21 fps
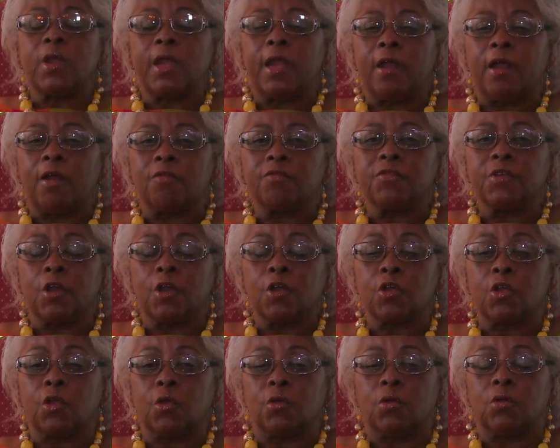have young
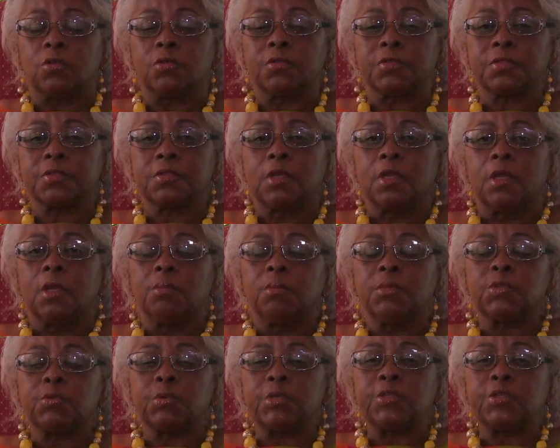girls
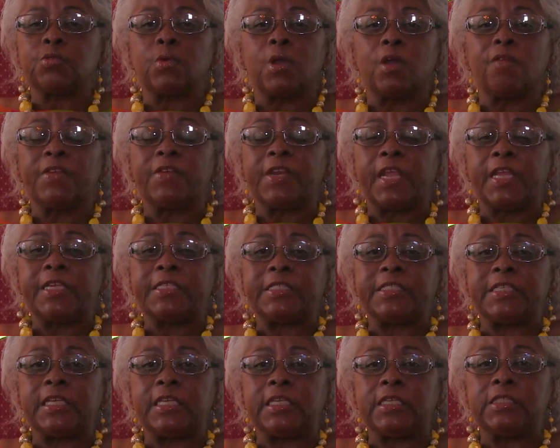between 12 and
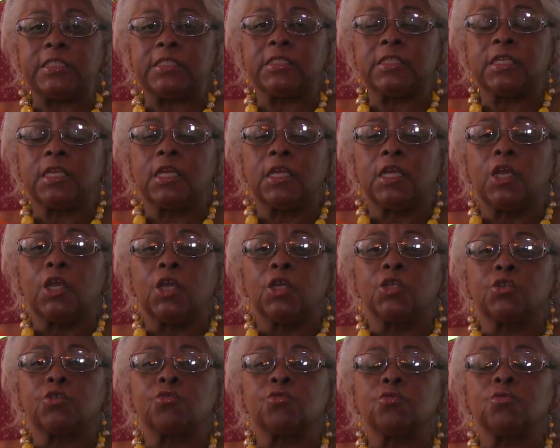18
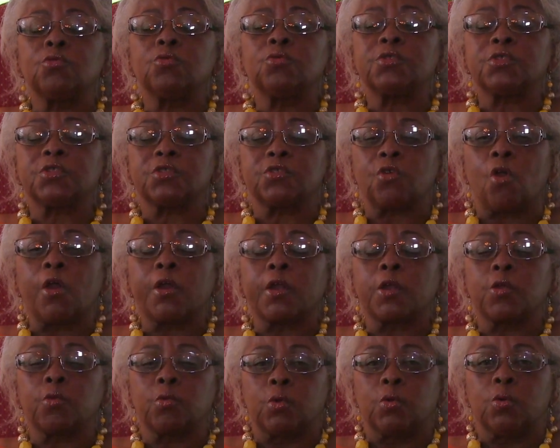to start a
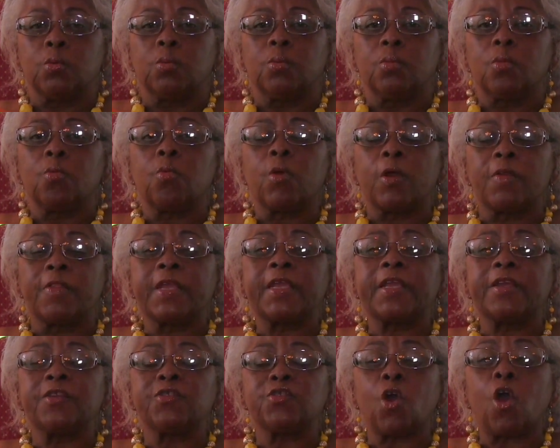group where they
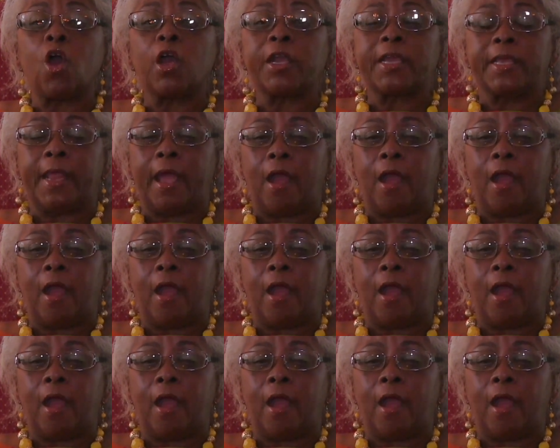can talk it